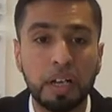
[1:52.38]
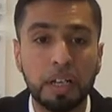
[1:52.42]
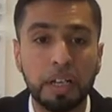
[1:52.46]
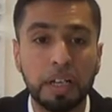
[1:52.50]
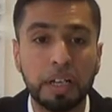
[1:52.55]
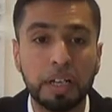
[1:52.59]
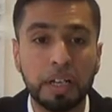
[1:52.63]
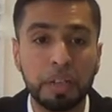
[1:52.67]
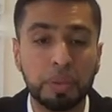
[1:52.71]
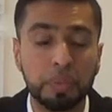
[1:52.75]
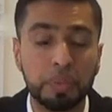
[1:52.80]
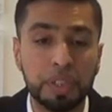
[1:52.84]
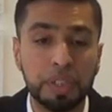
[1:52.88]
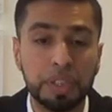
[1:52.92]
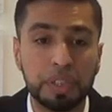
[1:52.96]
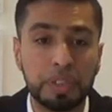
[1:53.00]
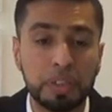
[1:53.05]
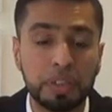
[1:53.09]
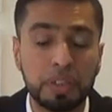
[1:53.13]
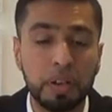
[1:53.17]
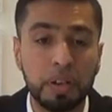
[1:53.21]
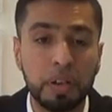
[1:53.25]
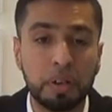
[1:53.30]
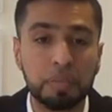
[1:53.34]
in
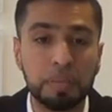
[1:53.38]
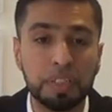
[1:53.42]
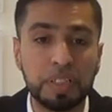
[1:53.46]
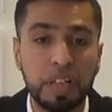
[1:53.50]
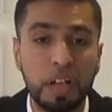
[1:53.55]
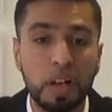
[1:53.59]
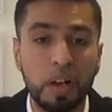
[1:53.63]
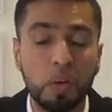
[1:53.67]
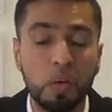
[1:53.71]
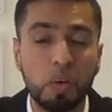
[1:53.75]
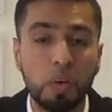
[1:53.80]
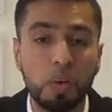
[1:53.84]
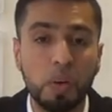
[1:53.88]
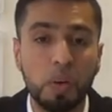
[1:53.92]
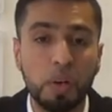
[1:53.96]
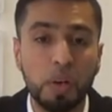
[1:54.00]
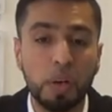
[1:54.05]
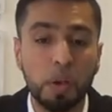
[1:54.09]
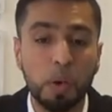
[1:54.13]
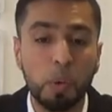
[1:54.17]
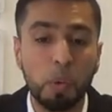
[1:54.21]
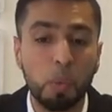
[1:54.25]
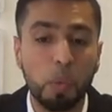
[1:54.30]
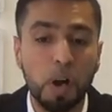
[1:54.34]
recent times. Now,
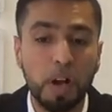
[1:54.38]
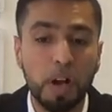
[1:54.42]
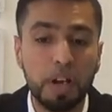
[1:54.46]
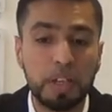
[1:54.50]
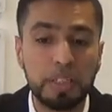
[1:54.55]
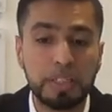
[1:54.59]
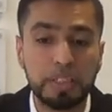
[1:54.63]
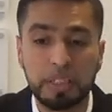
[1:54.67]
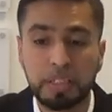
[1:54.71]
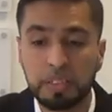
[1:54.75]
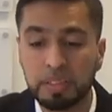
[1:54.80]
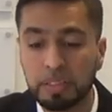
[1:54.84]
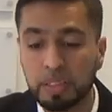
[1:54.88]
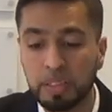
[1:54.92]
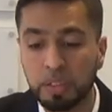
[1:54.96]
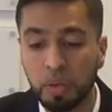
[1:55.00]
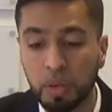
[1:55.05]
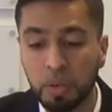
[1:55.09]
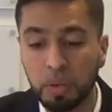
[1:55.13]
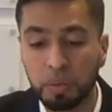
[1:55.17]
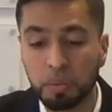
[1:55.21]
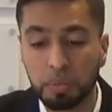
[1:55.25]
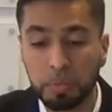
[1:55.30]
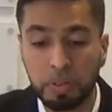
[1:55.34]
why is the
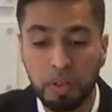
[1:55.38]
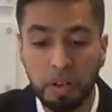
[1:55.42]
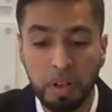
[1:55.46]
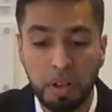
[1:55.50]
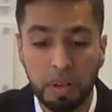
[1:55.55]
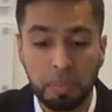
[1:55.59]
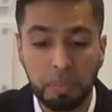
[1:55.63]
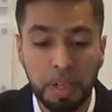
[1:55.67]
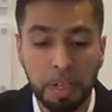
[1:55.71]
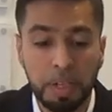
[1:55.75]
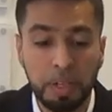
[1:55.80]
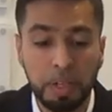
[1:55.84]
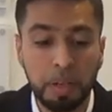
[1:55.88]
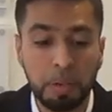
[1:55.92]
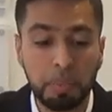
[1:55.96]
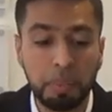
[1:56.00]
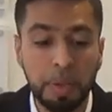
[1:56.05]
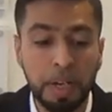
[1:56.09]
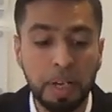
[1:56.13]
dollar climbing?